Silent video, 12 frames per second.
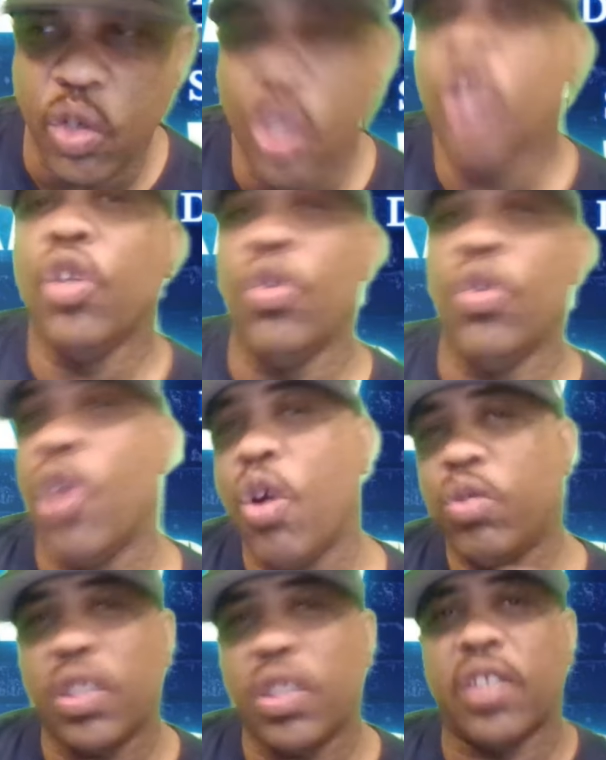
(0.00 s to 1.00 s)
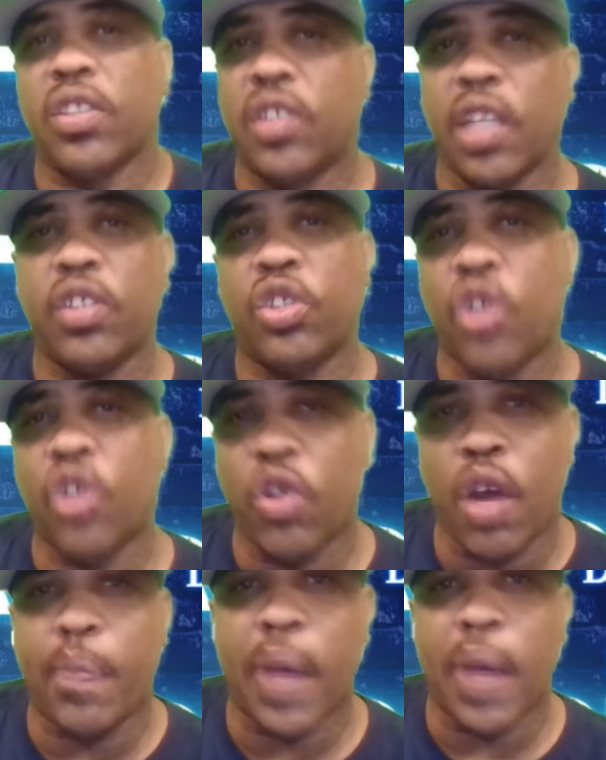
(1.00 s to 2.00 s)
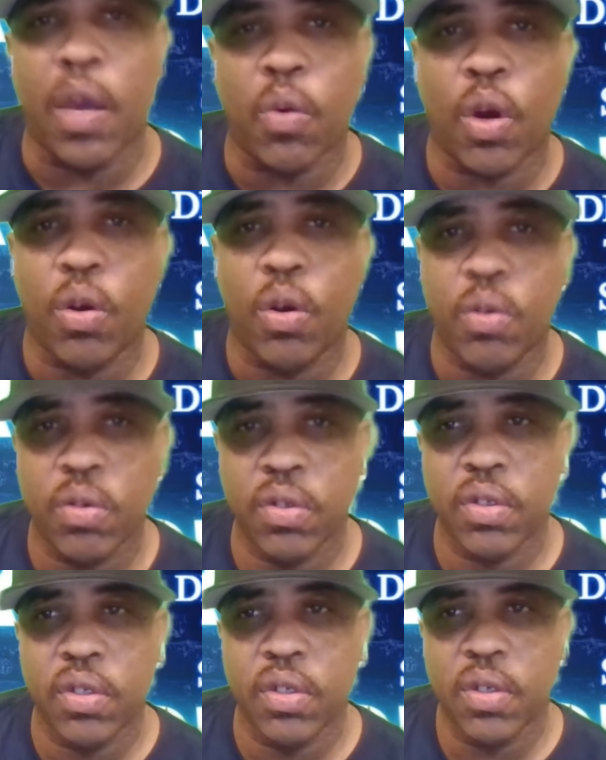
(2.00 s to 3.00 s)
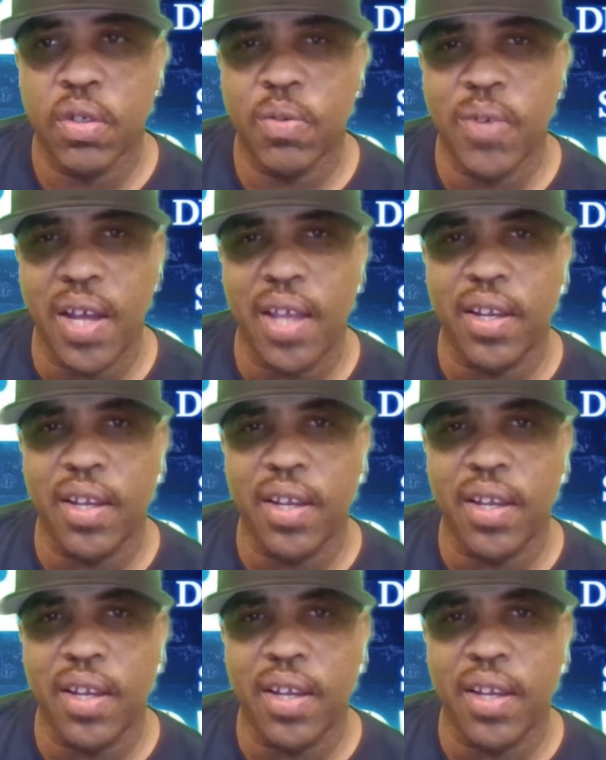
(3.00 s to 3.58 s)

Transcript: you know such and such is on our payroll. What?